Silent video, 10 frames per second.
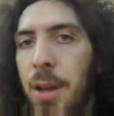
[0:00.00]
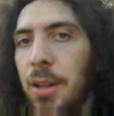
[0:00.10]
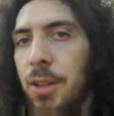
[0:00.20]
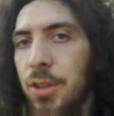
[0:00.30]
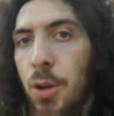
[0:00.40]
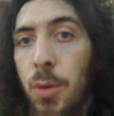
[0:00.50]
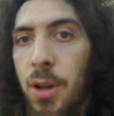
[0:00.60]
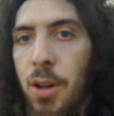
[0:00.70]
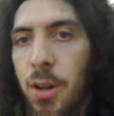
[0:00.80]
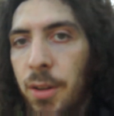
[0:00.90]
panelage
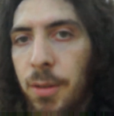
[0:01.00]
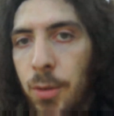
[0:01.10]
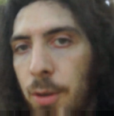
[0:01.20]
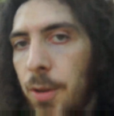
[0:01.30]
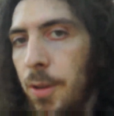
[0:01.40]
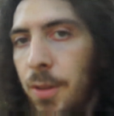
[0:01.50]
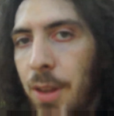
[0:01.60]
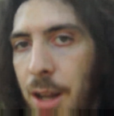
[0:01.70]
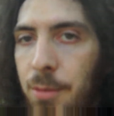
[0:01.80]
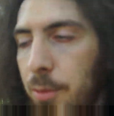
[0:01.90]
going on
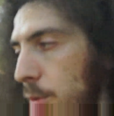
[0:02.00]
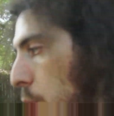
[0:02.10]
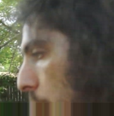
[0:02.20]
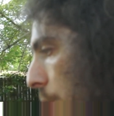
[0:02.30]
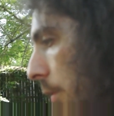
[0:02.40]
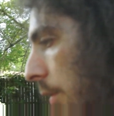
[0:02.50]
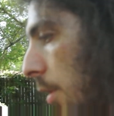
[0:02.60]
that quarter of the